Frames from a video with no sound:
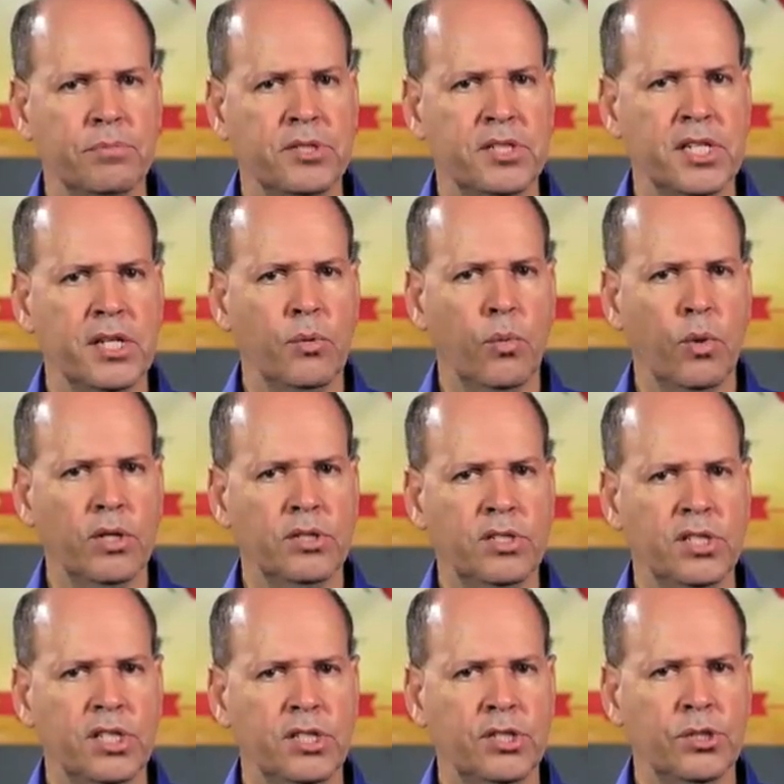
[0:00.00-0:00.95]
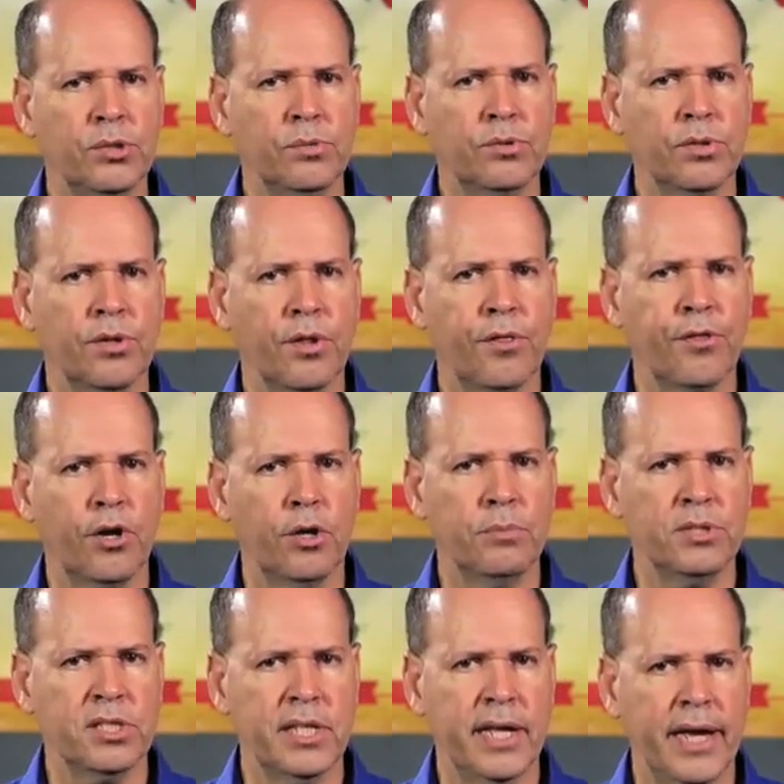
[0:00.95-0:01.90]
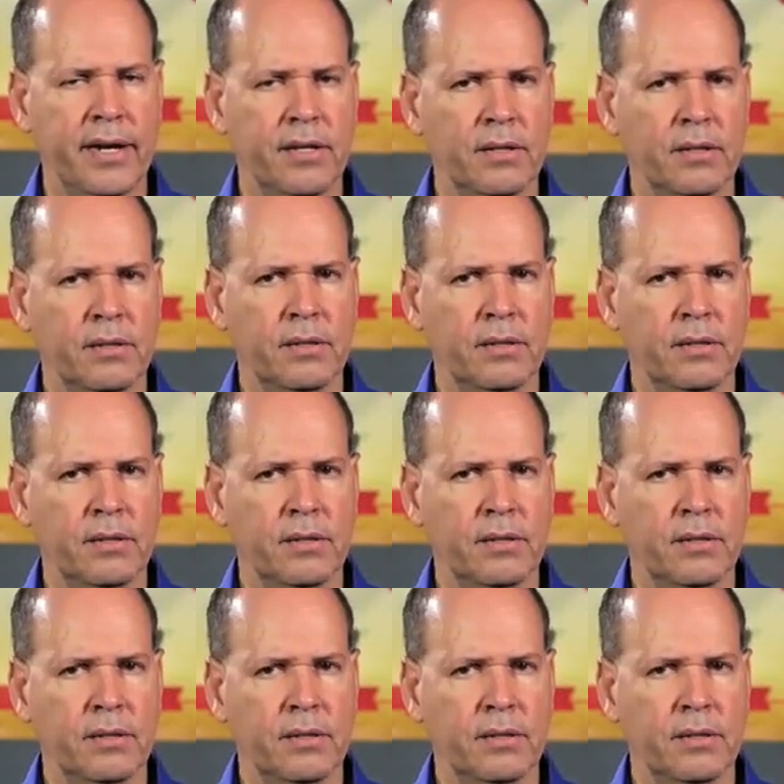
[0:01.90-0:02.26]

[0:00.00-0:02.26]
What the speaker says: T1, T2 to the thermostat.